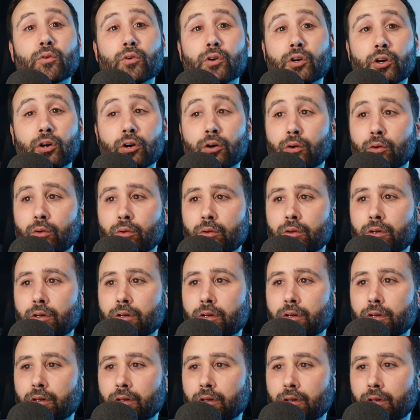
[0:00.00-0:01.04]
go
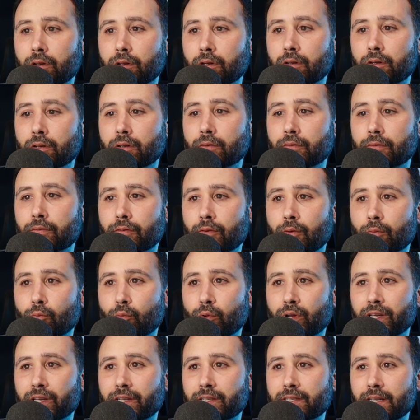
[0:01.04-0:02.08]
from
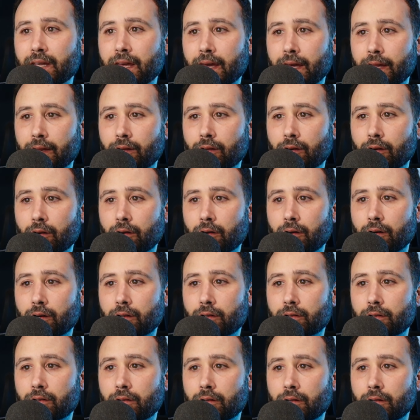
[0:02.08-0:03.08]
week 10 on.